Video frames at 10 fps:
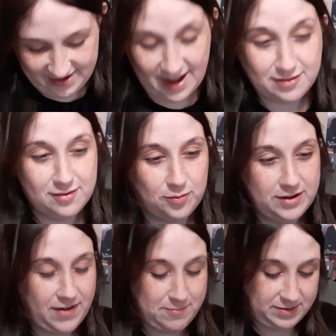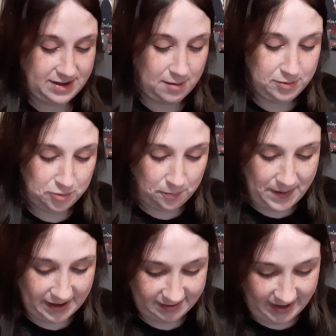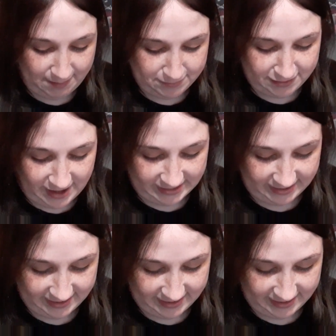Yeah, 25%. I'm going to go back to Amazon.